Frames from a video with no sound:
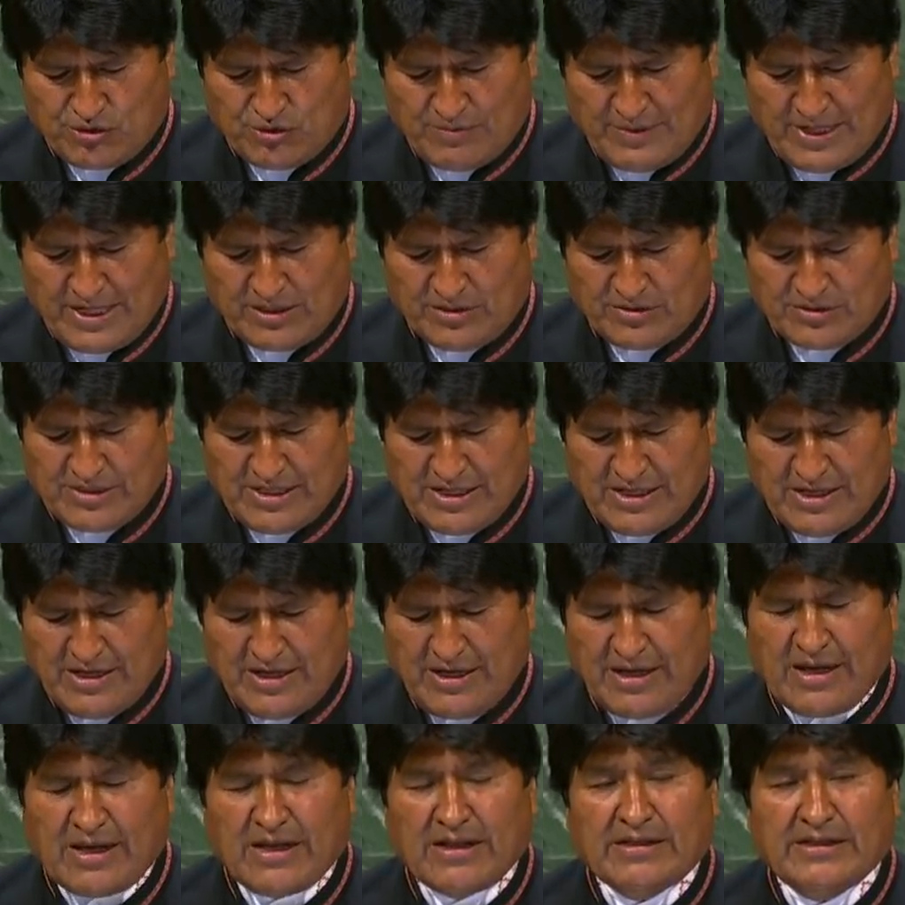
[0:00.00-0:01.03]
and will
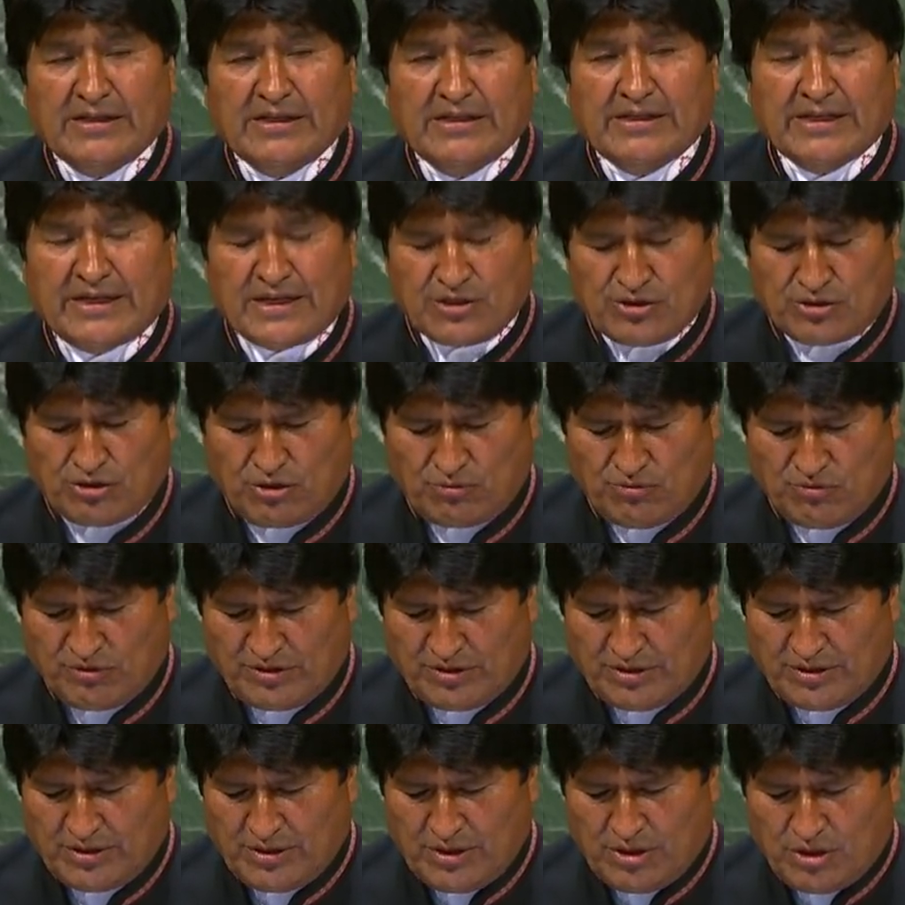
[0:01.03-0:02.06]
protect the lives
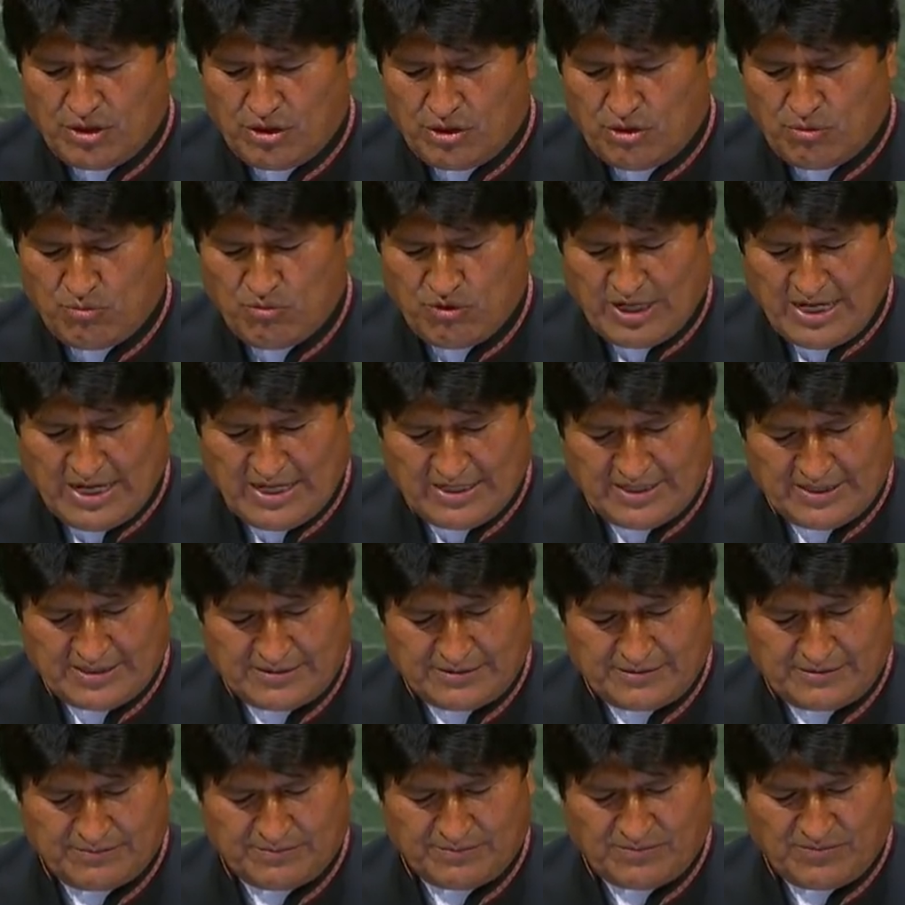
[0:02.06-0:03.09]
of those who have
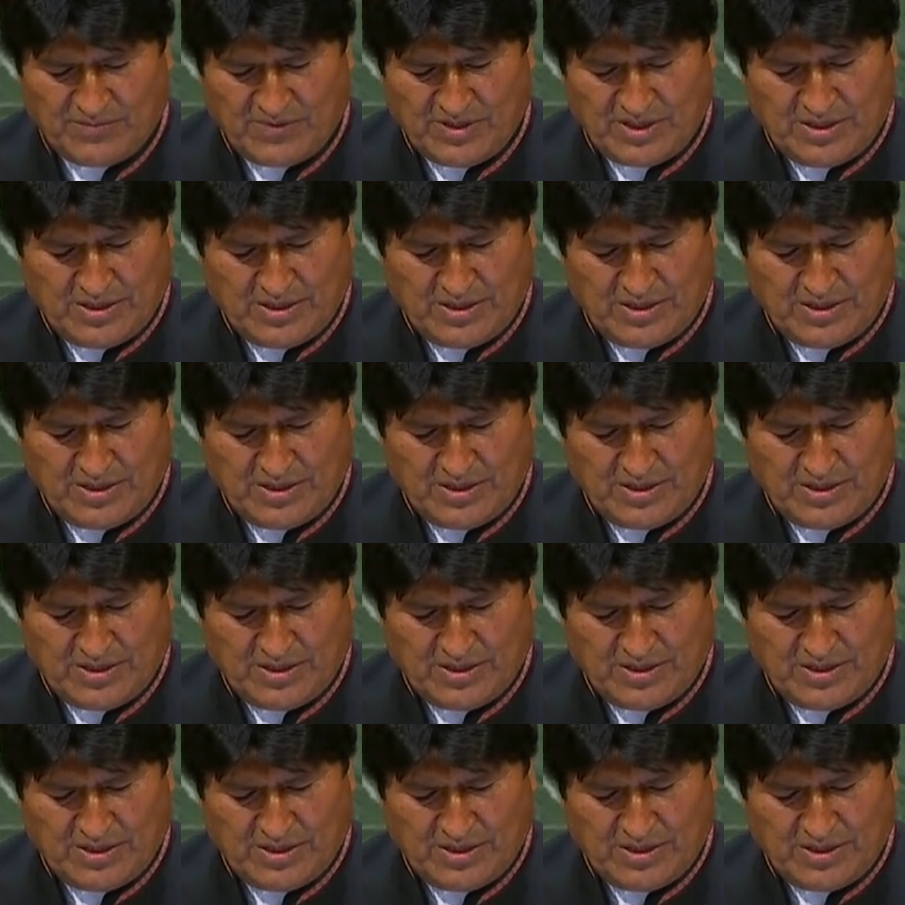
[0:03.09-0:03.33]
defended